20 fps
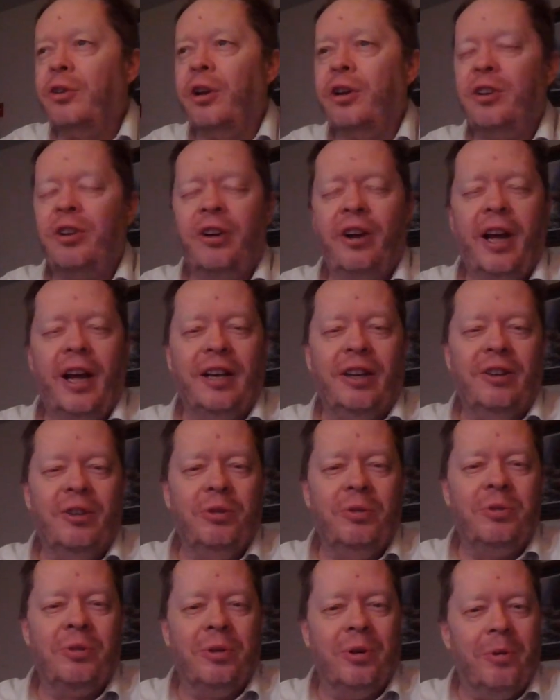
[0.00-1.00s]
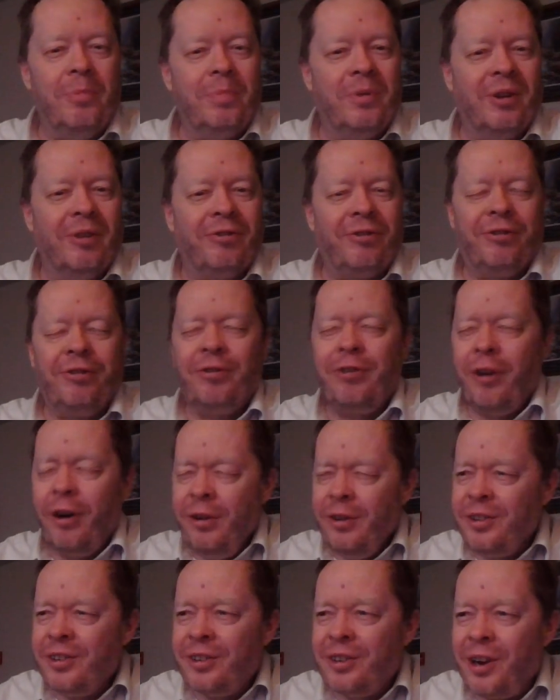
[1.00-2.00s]
So I turn on YouTube, the
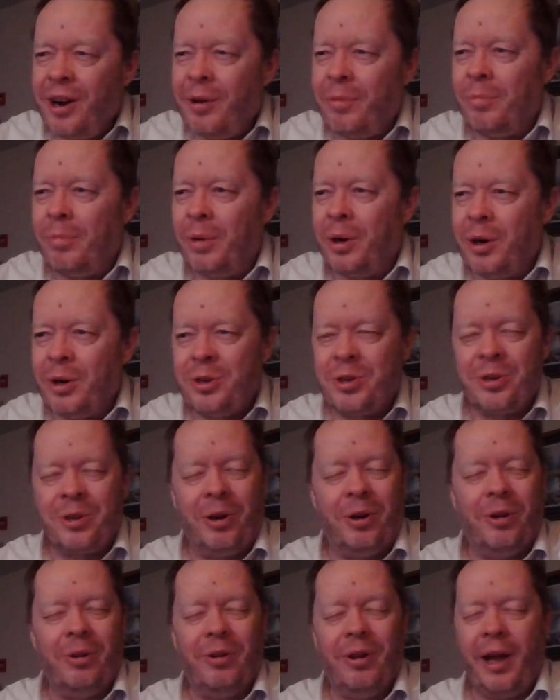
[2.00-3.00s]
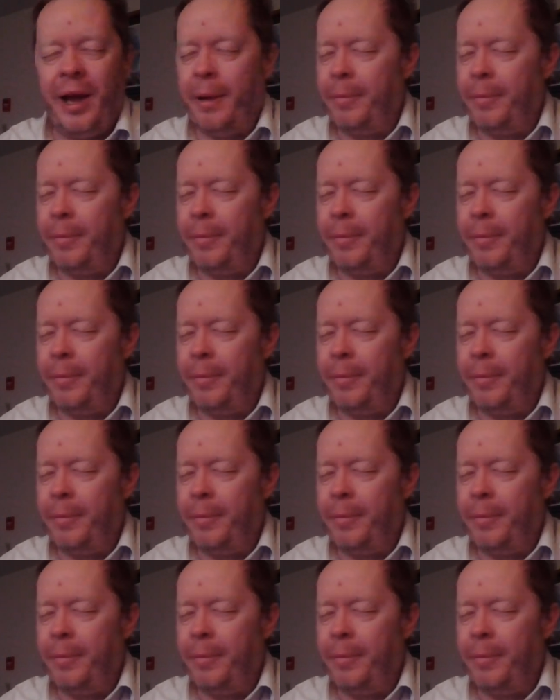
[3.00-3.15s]
first commercial,